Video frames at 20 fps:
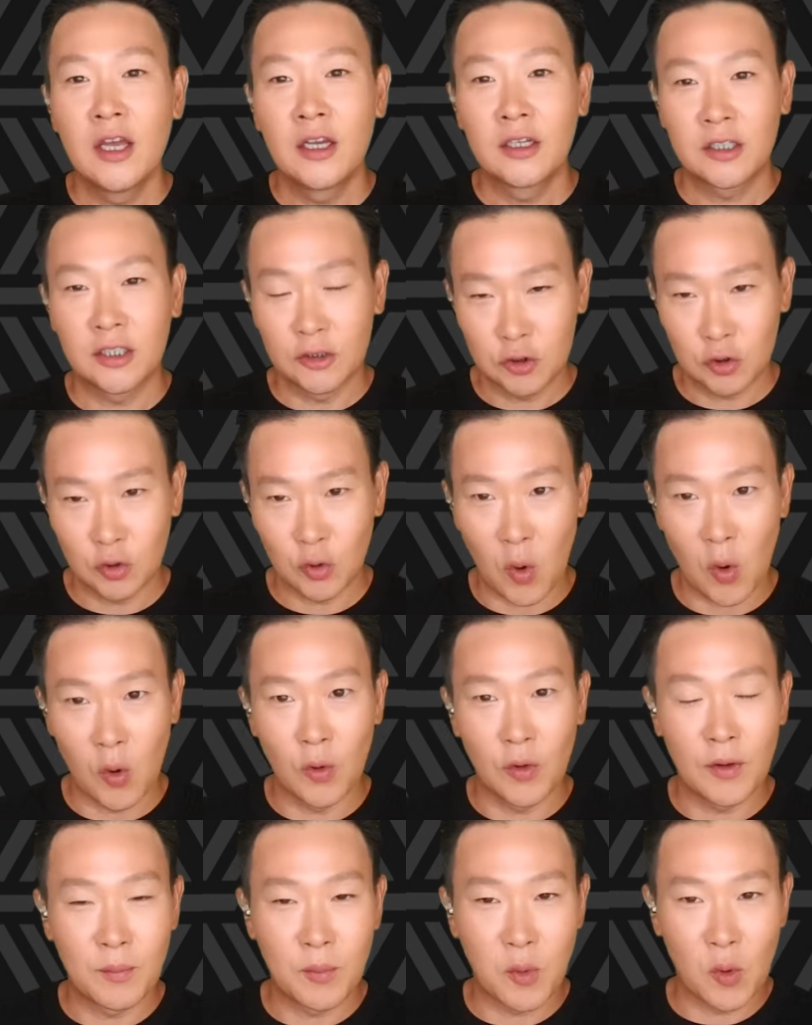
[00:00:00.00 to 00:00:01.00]
control
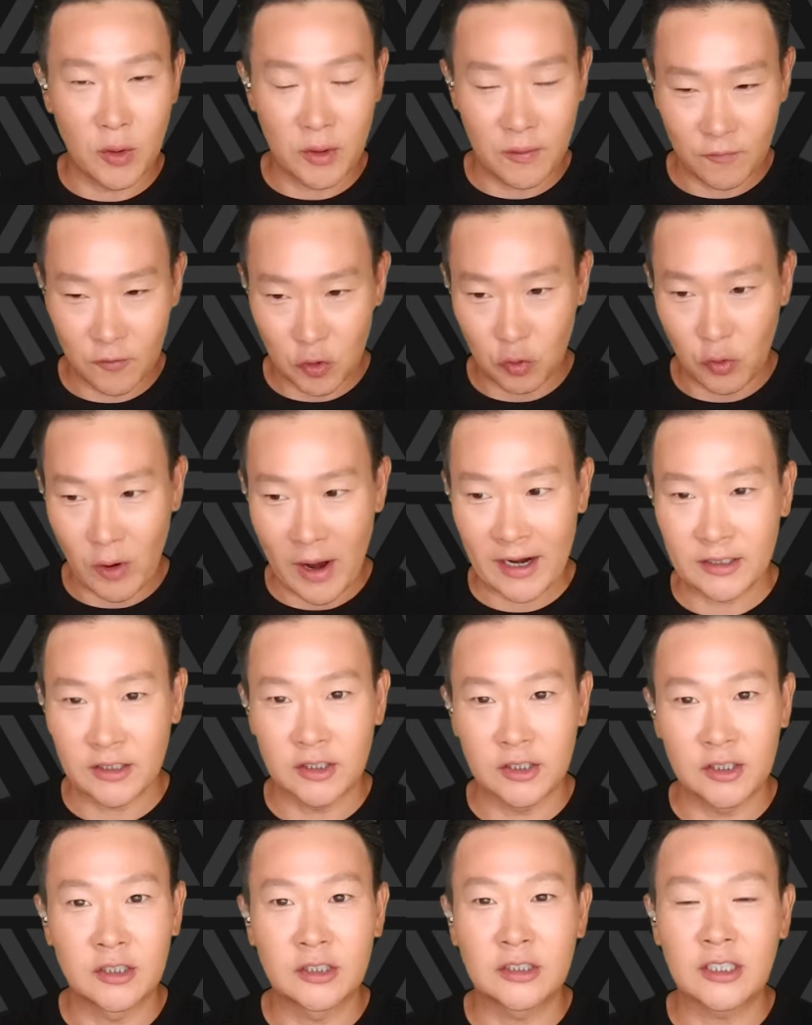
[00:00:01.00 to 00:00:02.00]
the board of
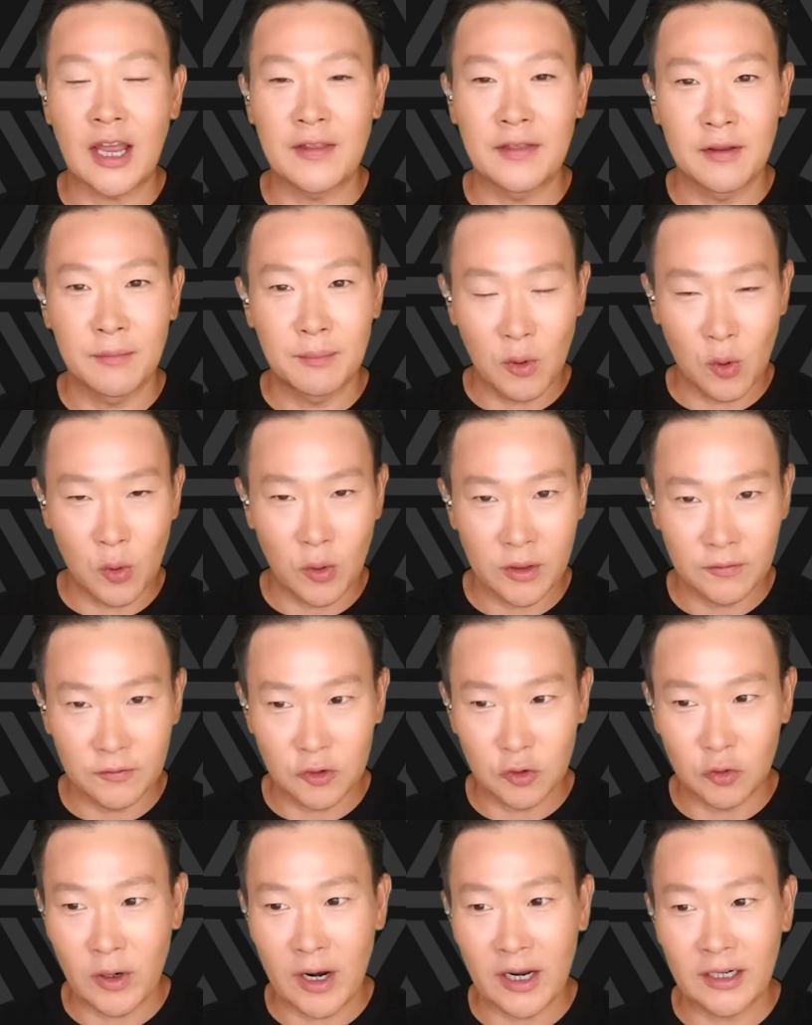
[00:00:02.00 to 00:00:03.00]
directors, and the board of
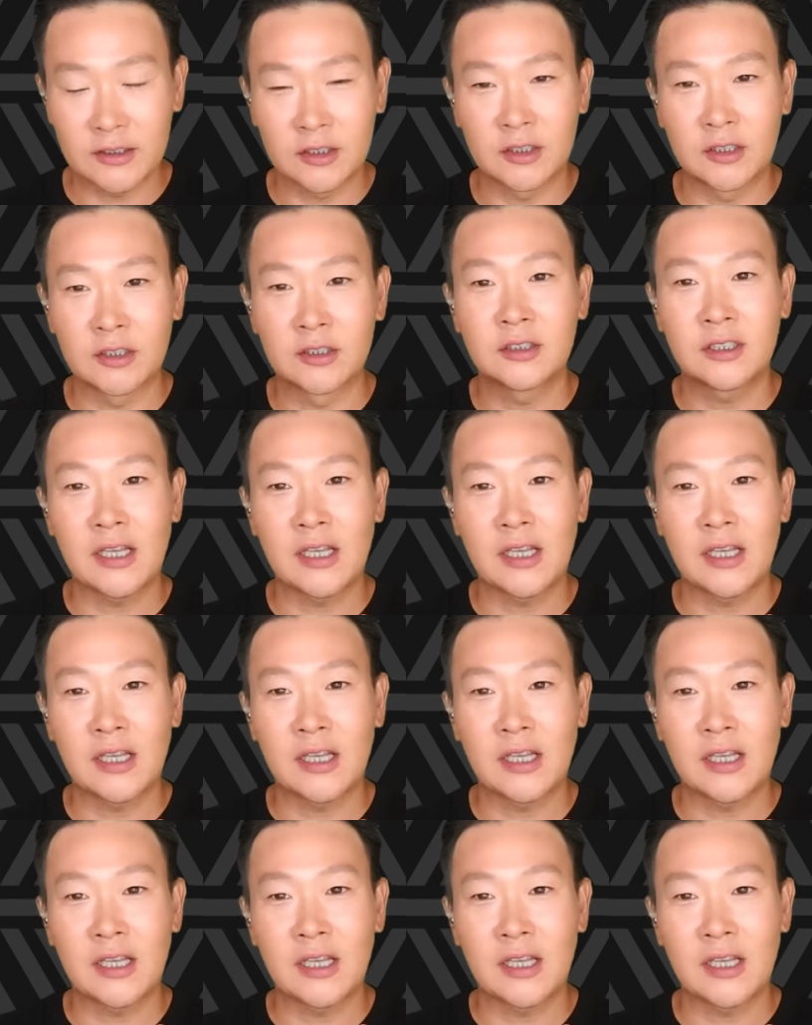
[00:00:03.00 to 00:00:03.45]
directors,